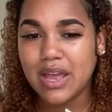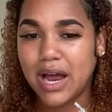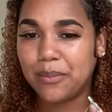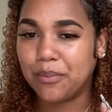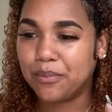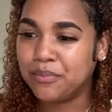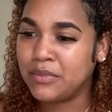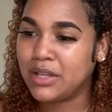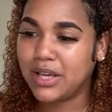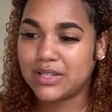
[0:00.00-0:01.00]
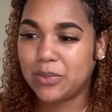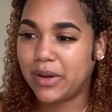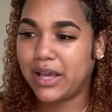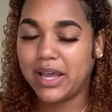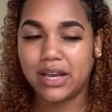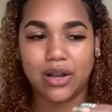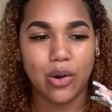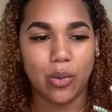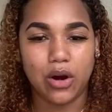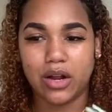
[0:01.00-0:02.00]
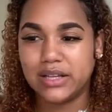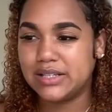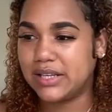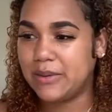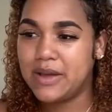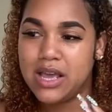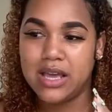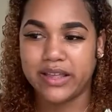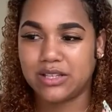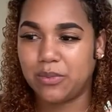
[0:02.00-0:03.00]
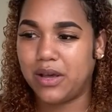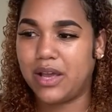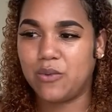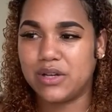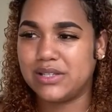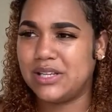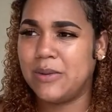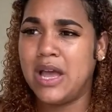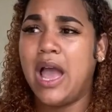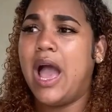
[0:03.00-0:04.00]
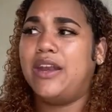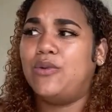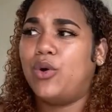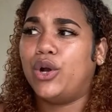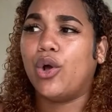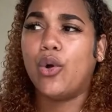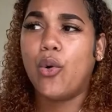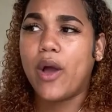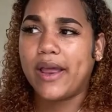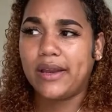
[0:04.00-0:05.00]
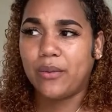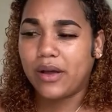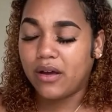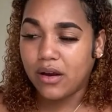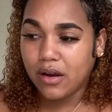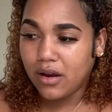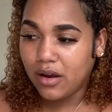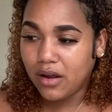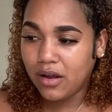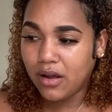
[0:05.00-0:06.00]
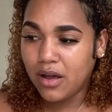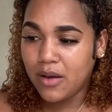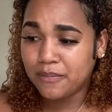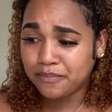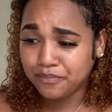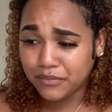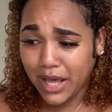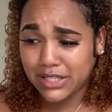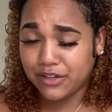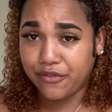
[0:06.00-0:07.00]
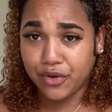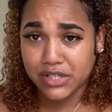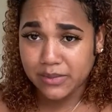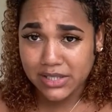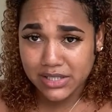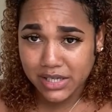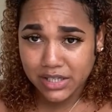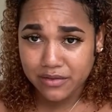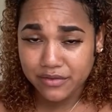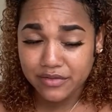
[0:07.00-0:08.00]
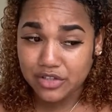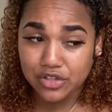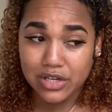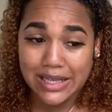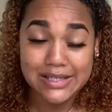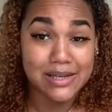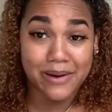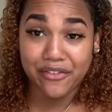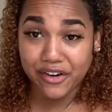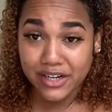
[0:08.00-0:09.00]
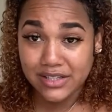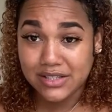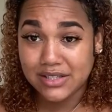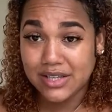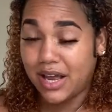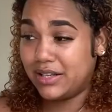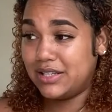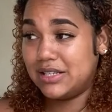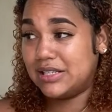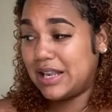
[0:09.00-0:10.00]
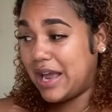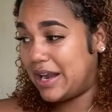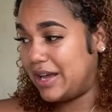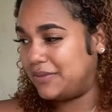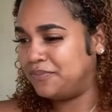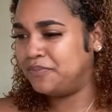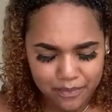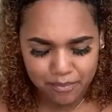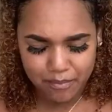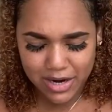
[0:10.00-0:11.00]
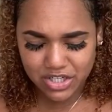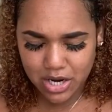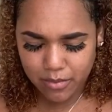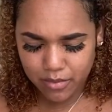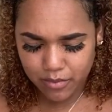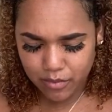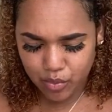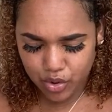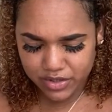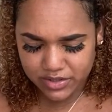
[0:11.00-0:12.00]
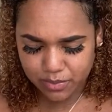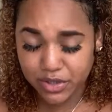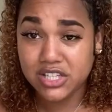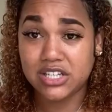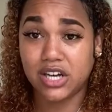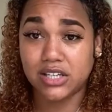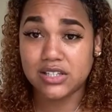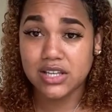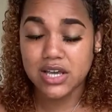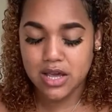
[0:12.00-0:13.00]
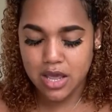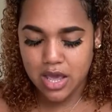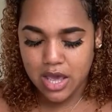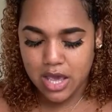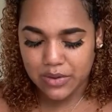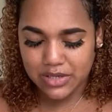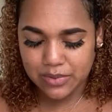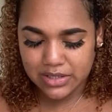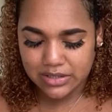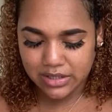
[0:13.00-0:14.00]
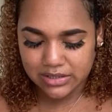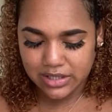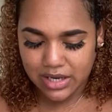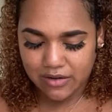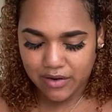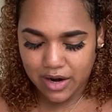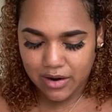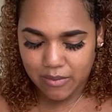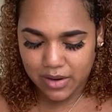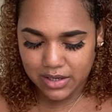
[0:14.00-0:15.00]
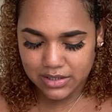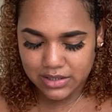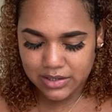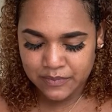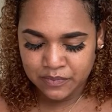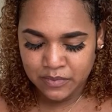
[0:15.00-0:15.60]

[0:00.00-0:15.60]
and get up again, work, sleep, get up again, work, sleep. I didn't want to go anywhere. I had to force myself to like see my friends and things like that. My job was pretty toxic. It was a pretty toxic environment,